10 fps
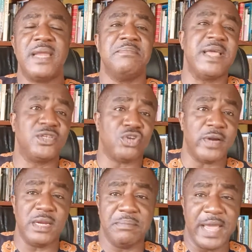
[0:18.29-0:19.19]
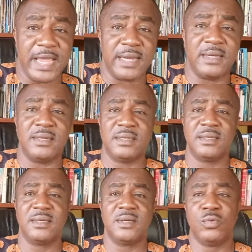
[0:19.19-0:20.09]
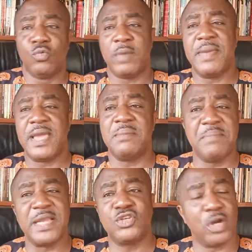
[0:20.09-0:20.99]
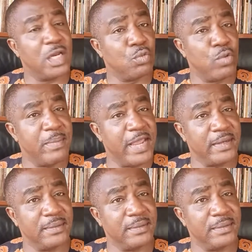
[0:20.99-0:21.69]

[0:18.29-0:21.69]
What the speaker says: mentoring men, women mentoring women.